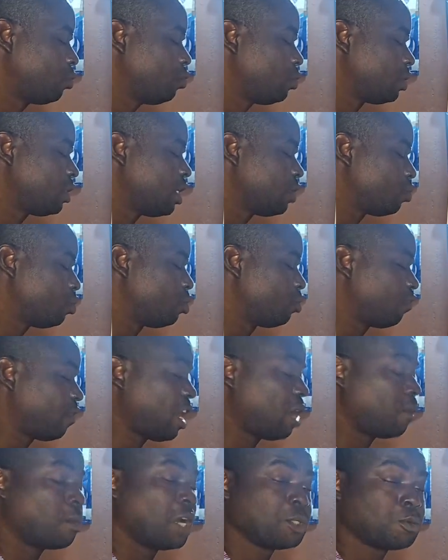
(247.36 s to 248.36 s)
2 says you should
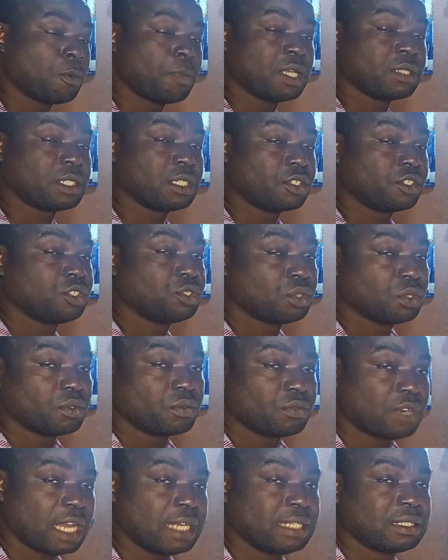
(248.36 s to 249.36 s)
find maximum acceleration,
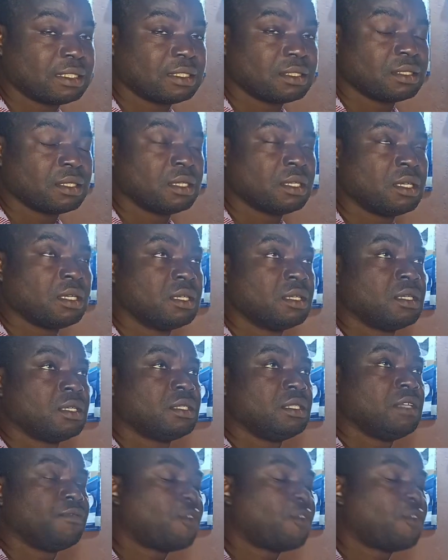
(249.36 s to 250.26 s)
right? The